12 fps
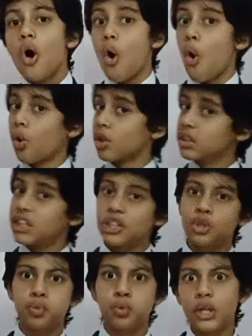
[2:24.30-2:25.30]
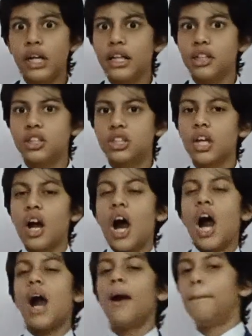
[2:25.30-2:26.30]
All these words
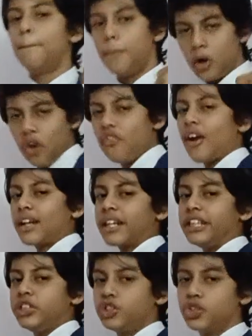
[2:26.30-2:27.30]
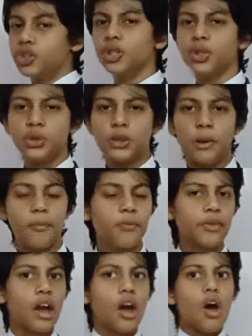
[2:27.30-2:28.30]
are perfectly true.
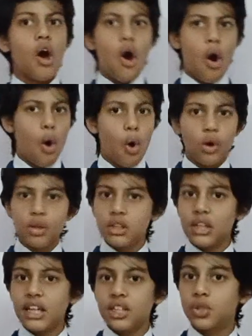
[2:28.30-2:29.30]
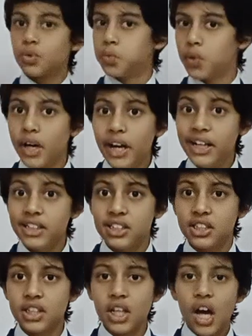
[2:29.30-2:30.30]
All these
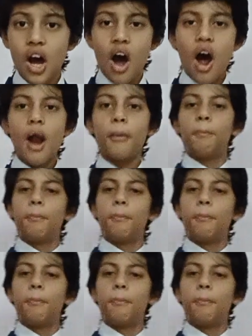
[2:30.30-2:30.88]
words are